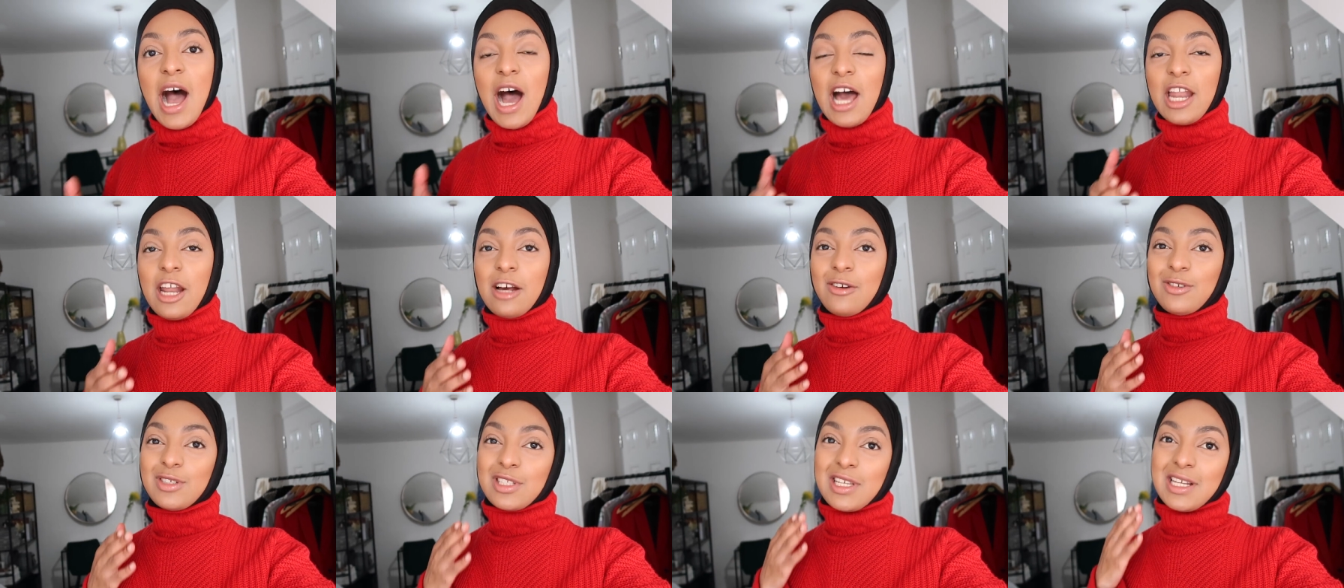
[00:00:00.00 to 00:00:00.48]

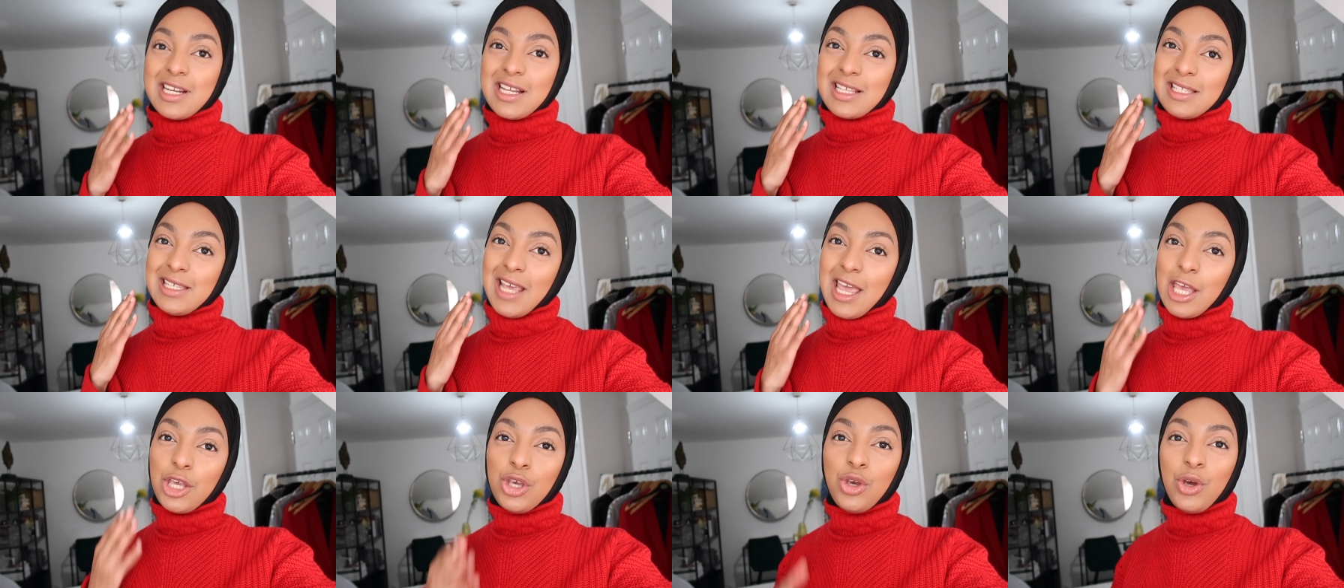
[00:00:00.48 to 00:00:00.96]
and I was going to
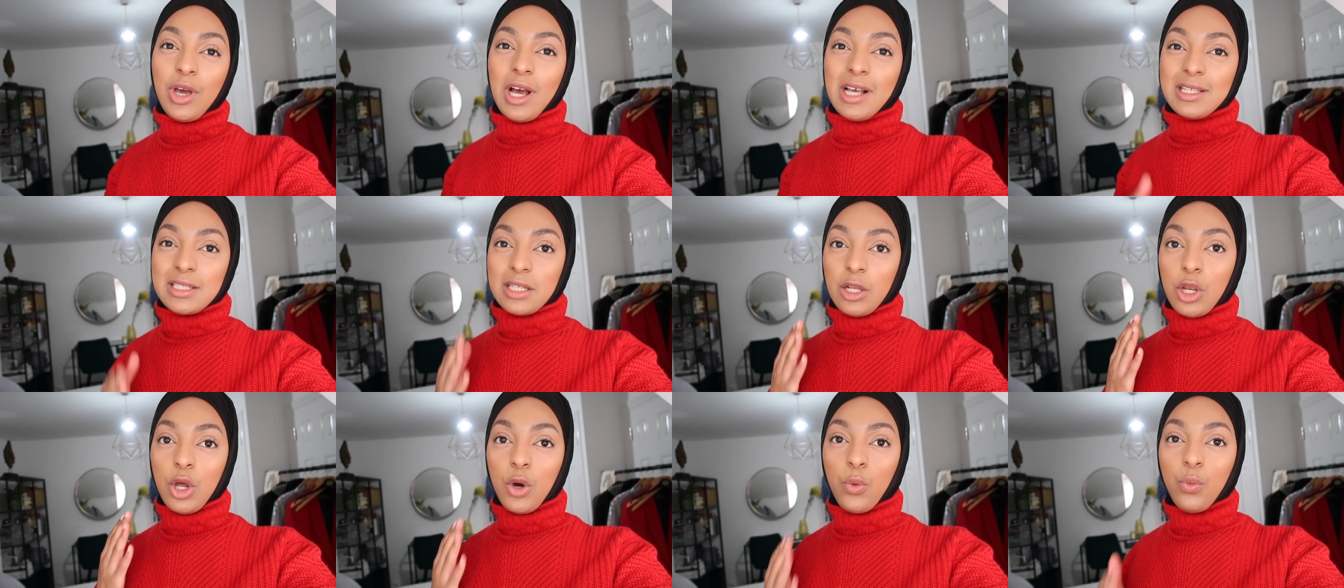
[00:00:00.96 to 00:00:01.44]
take you
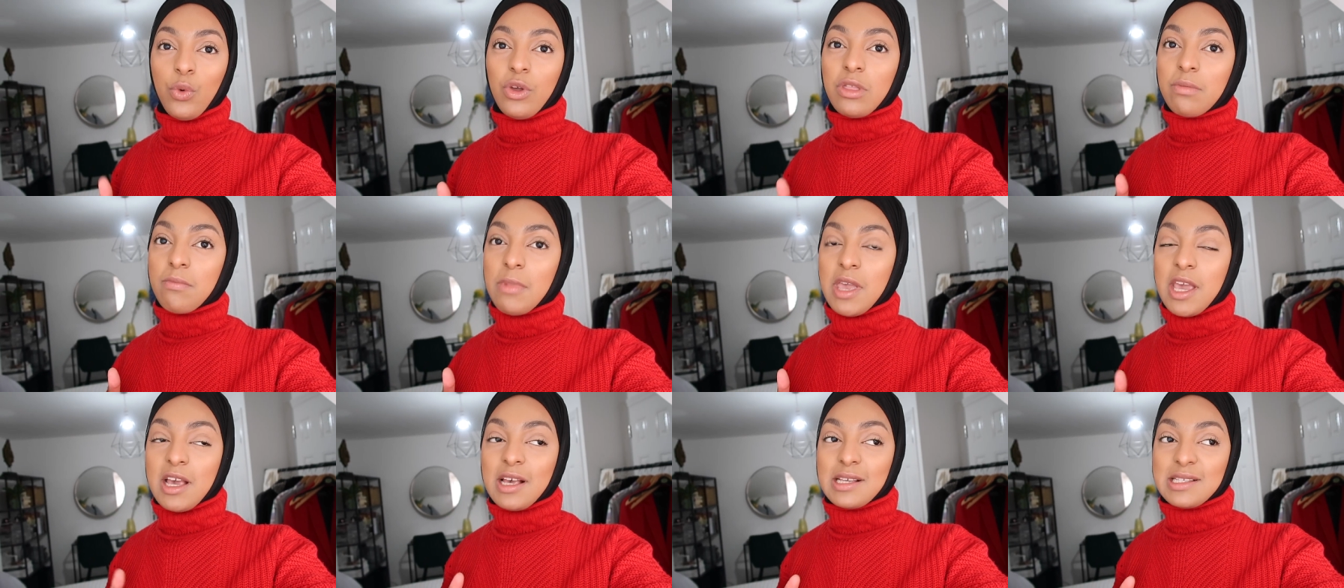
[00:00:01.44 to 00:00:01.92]
guys along
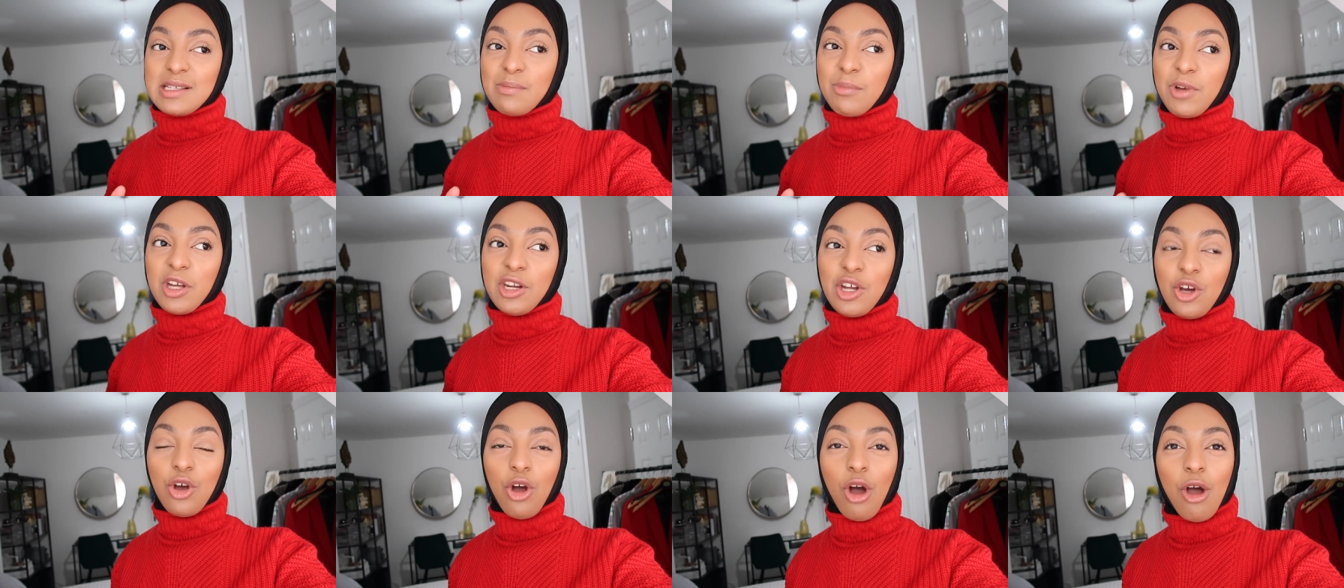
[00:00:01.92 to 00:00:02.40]
with me because I'm
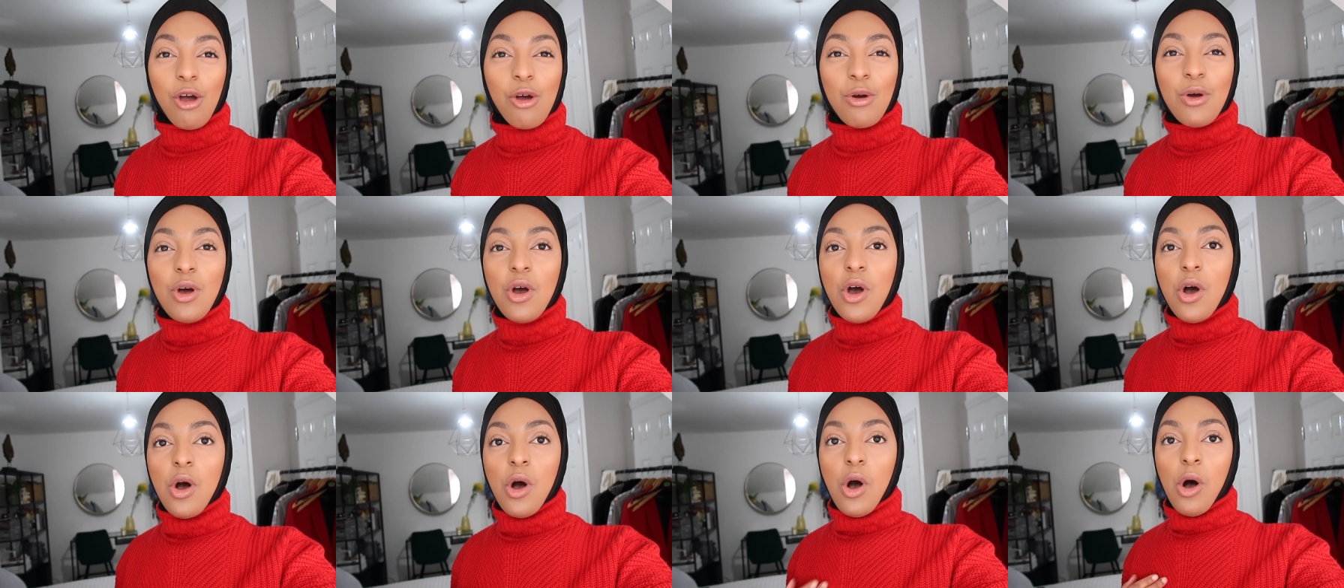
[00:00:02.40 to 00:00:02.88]
going to
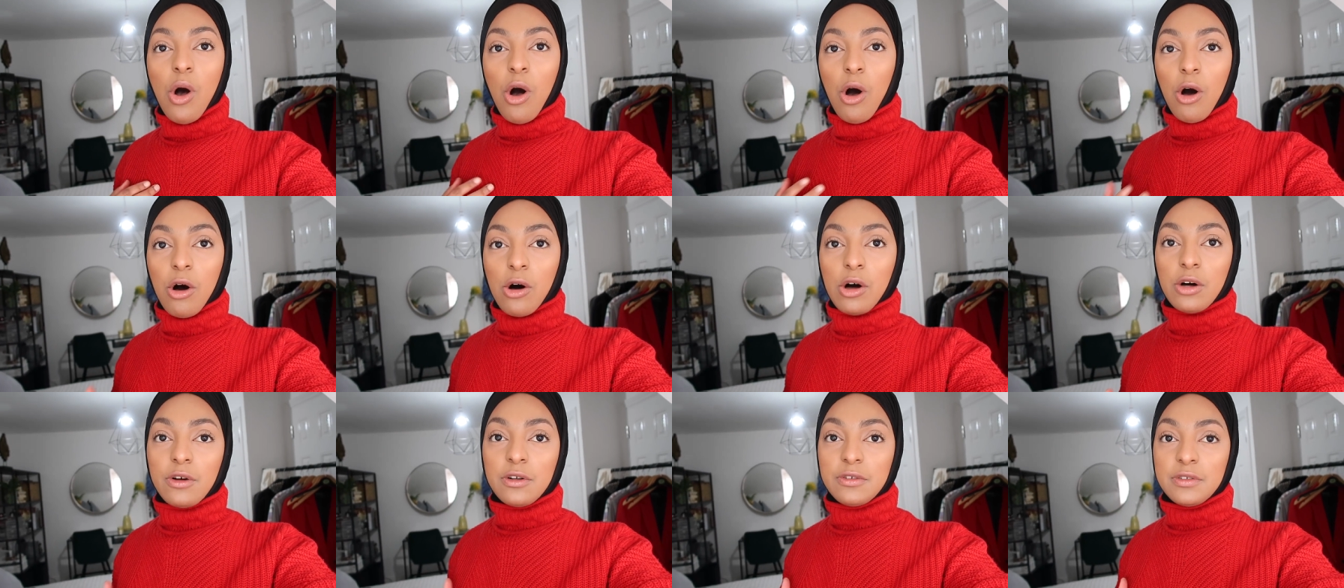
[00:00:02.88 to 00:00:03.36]
go
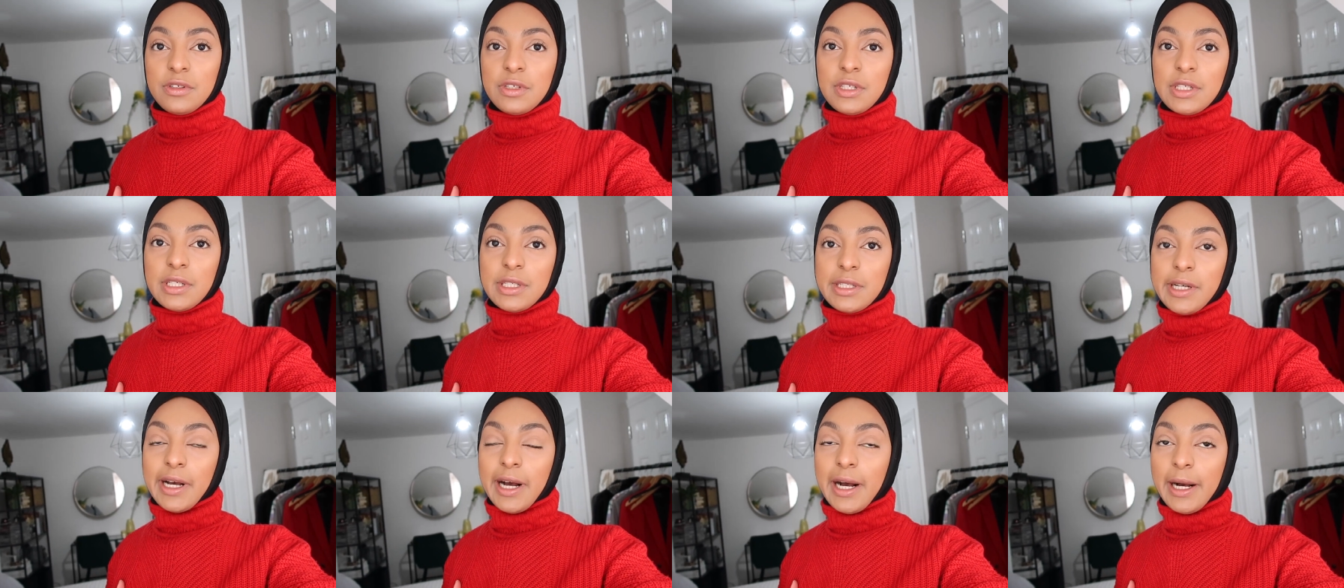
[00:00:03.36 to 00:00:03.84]

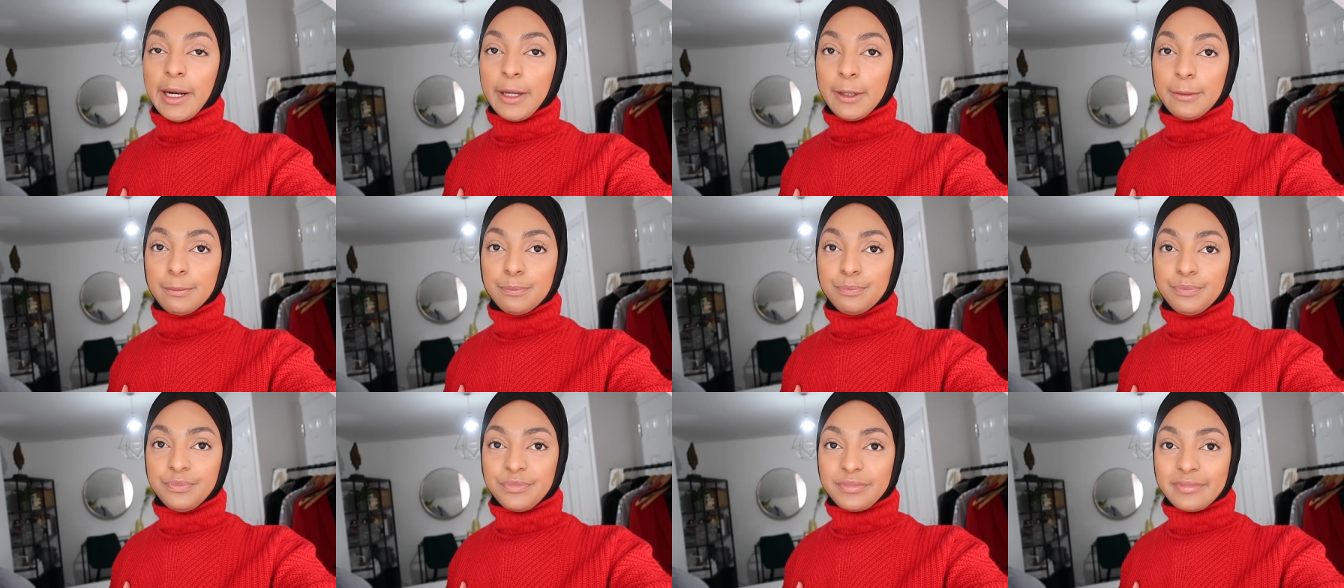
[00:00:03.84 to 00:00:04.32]
on
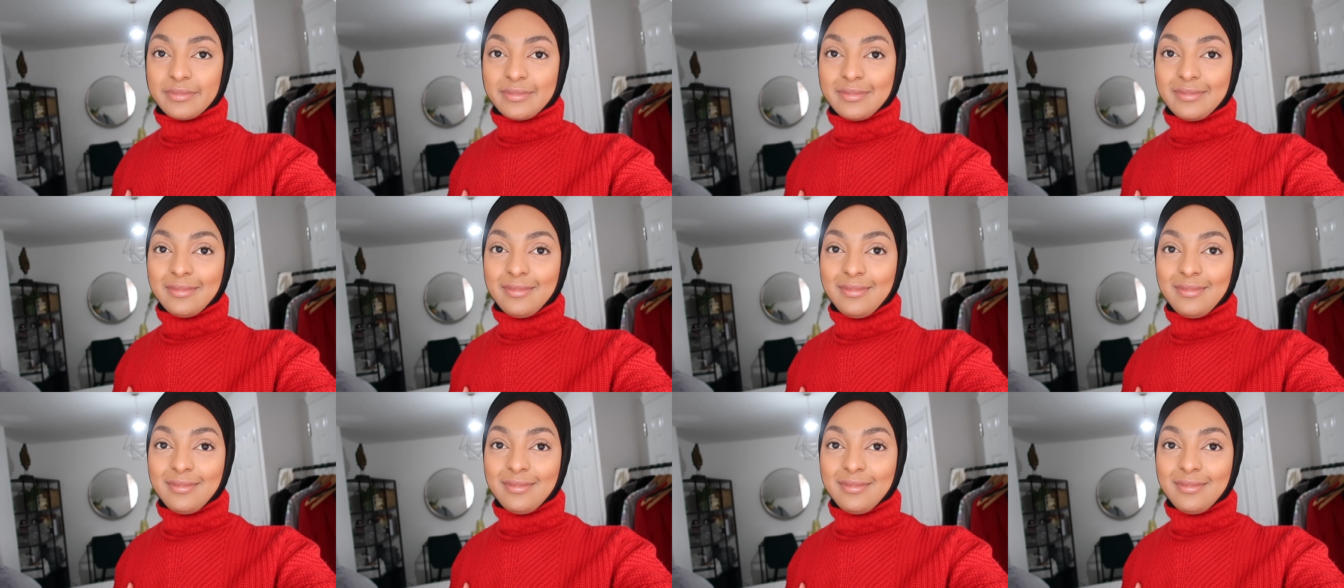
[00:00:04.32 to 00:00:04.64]
um,